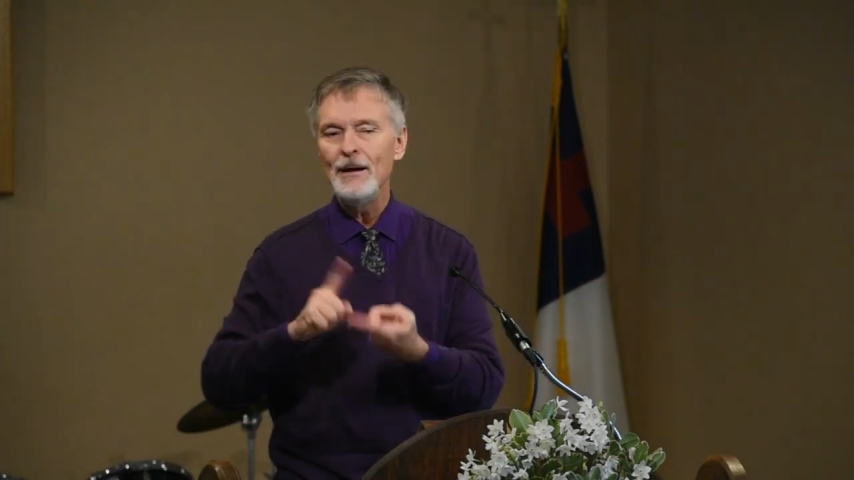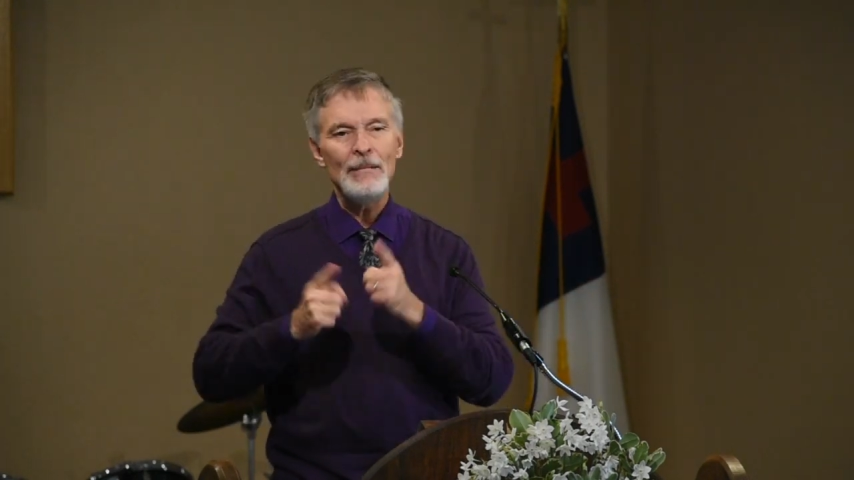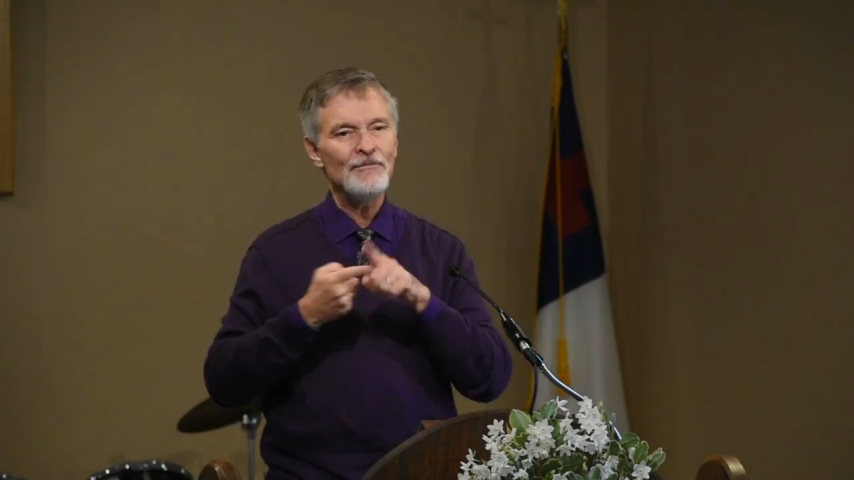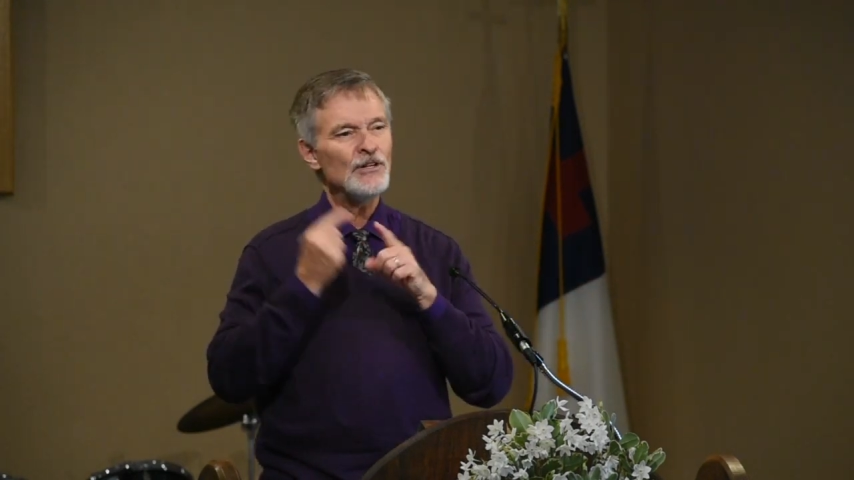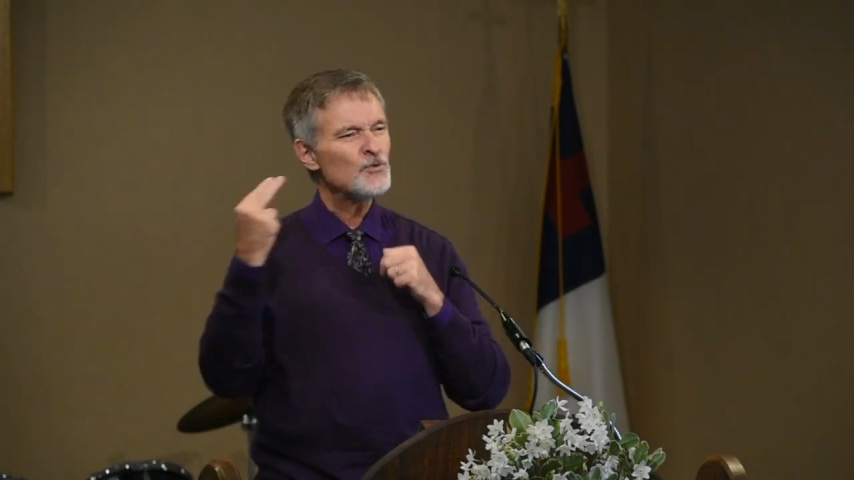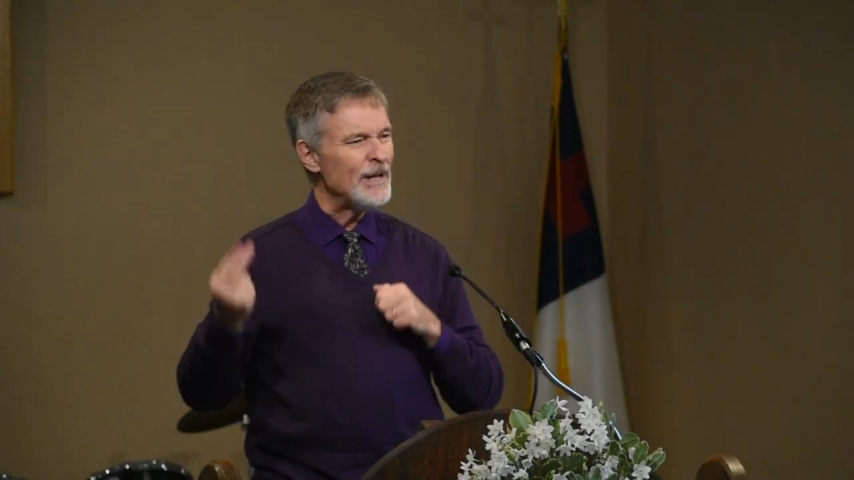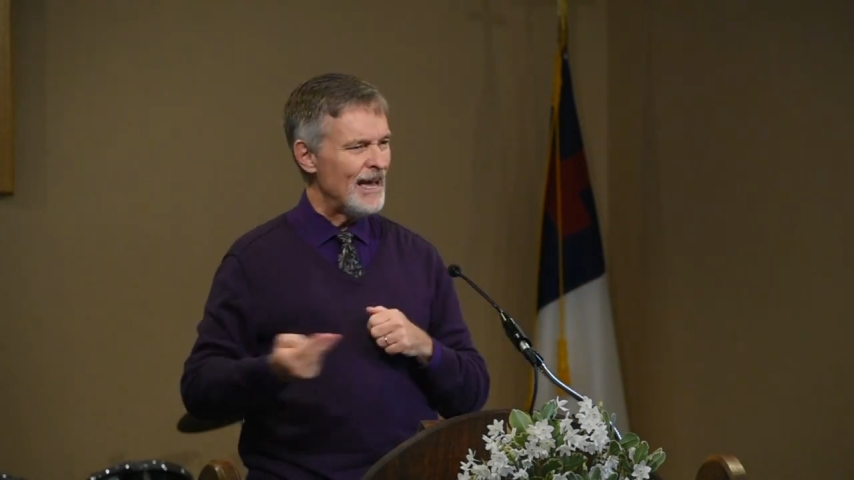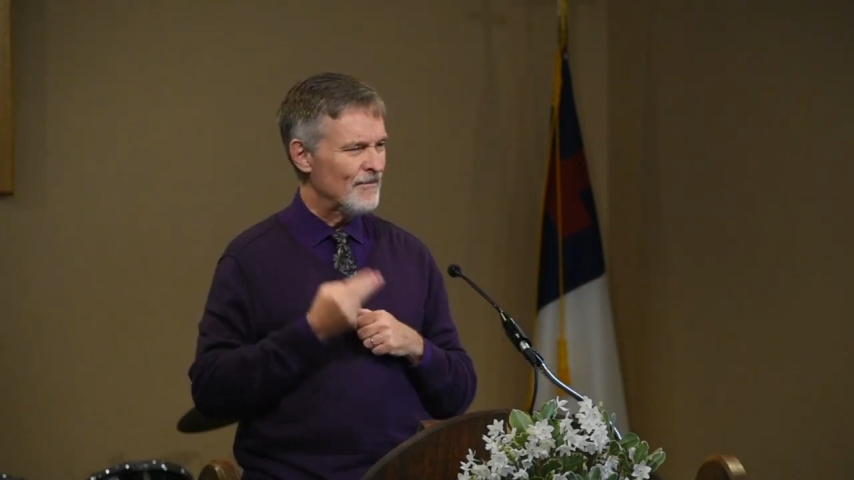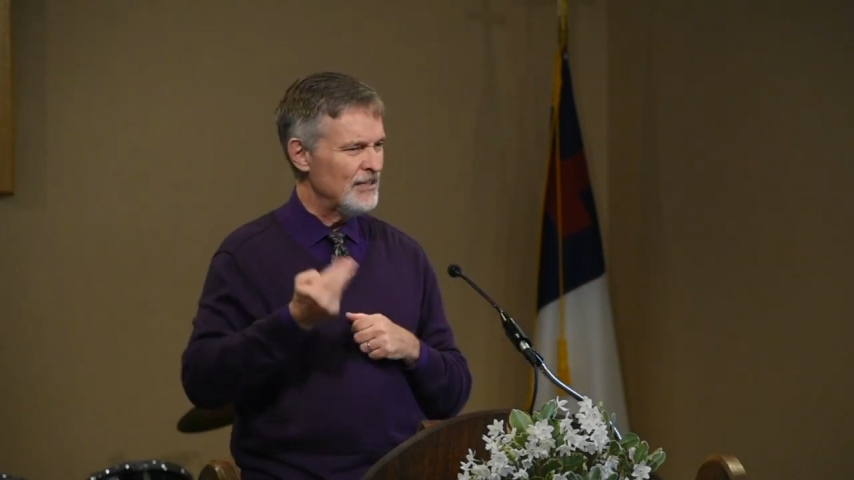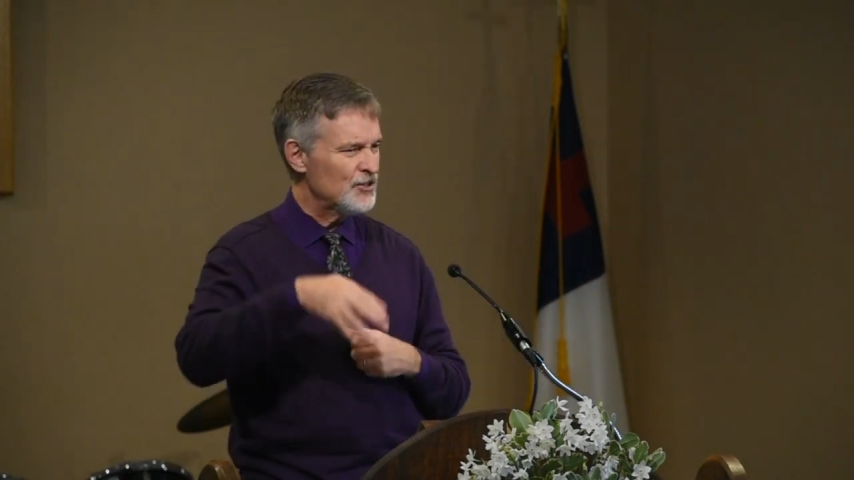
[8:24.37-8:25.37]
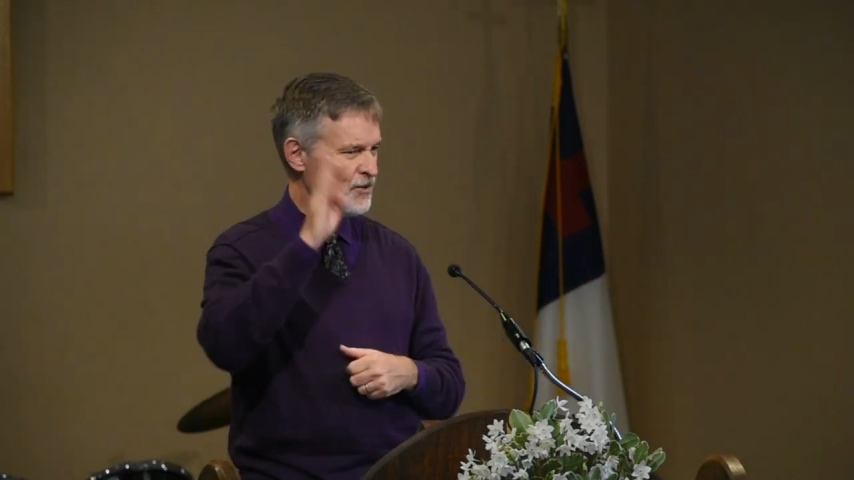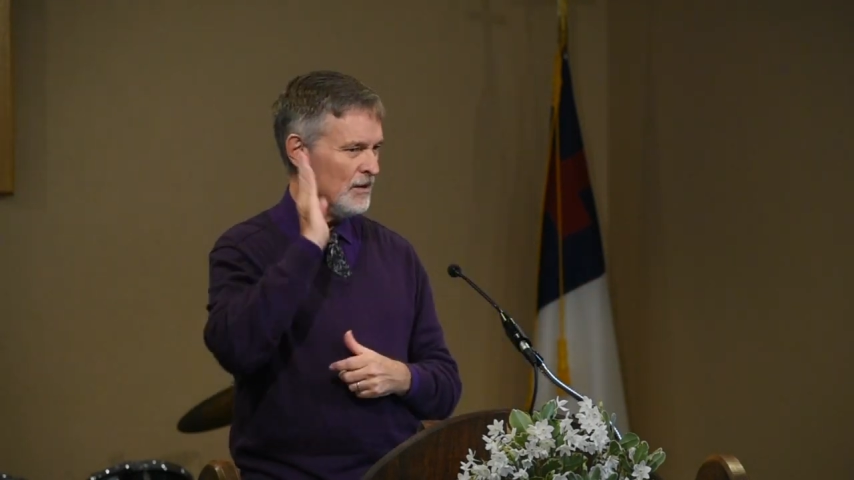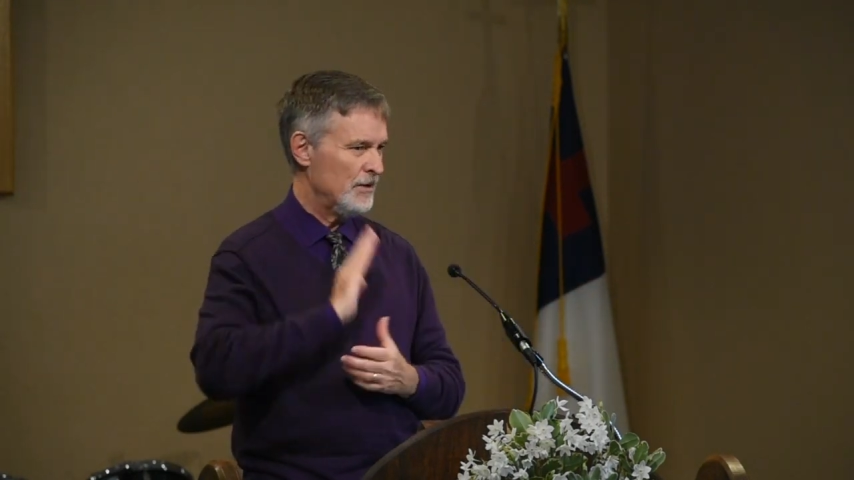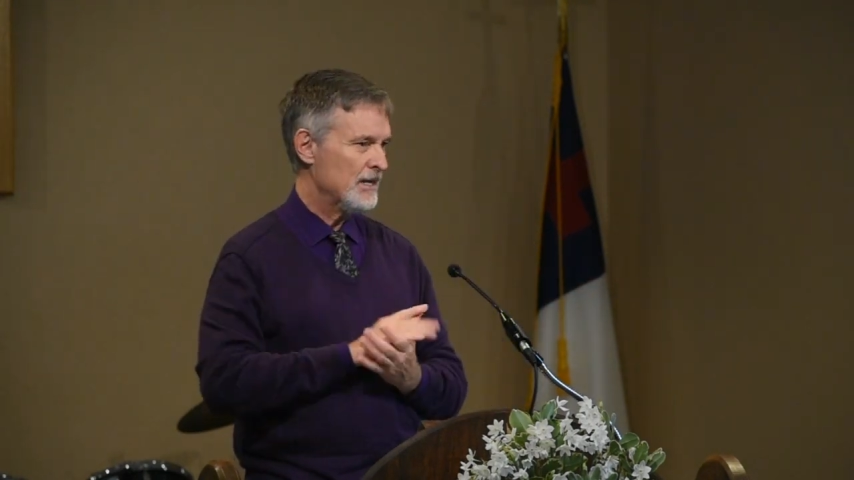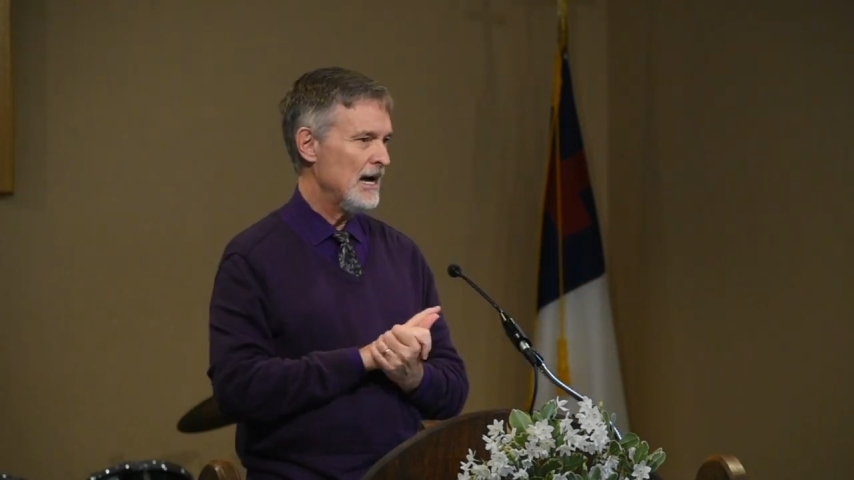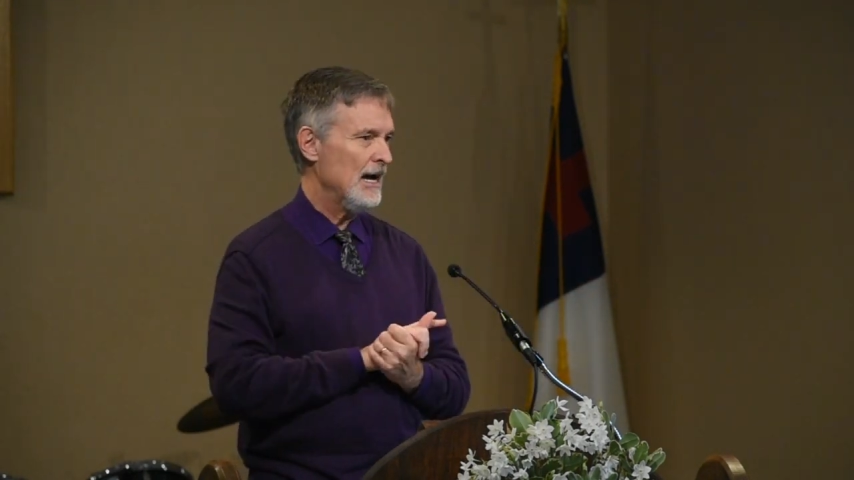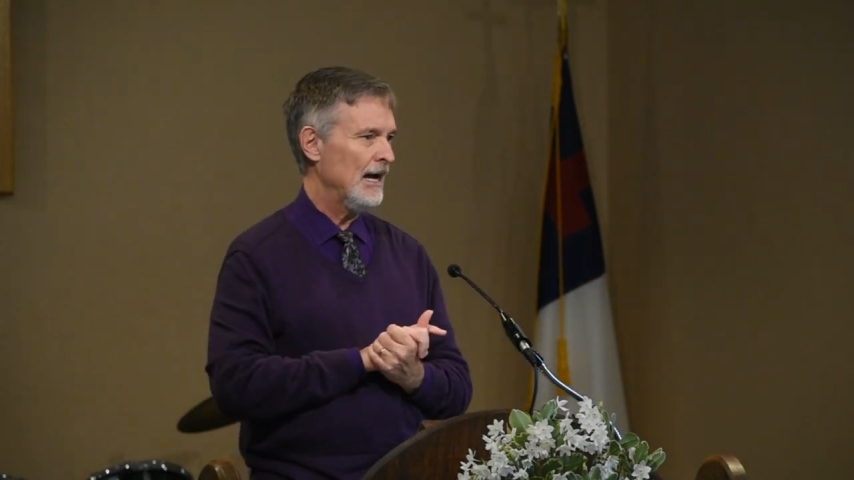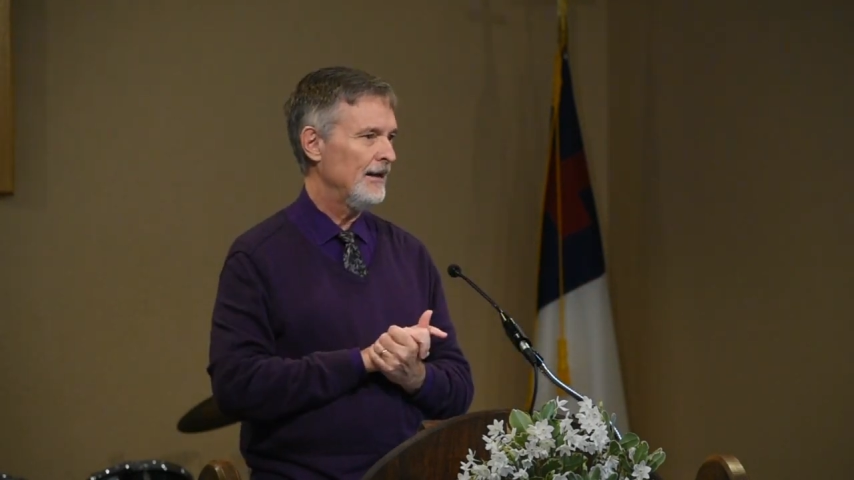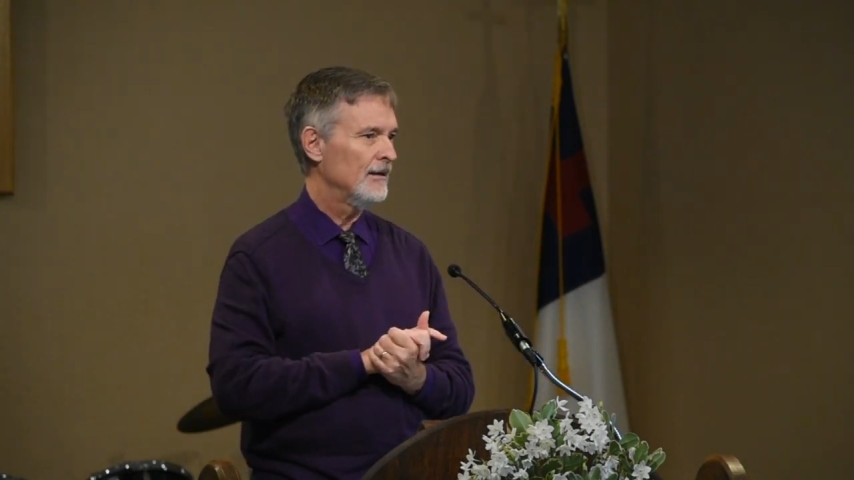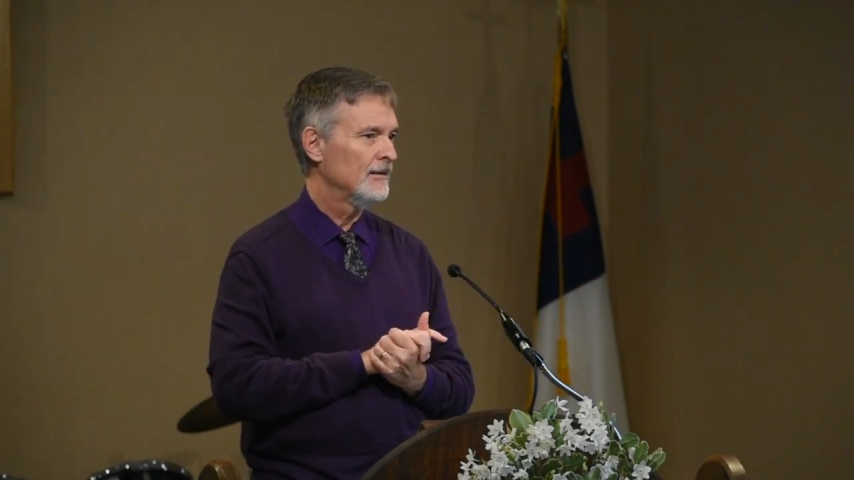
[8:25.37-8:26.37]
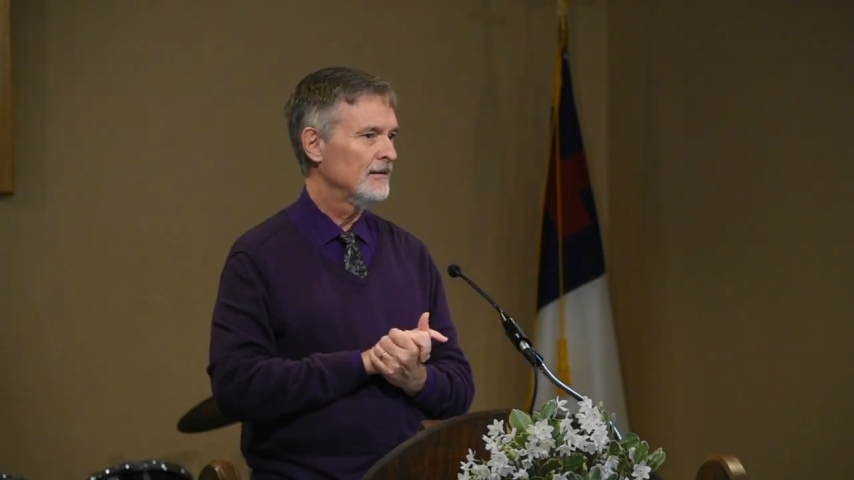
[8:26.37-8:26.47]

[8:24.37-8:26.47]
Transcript: My friends, we have history with God.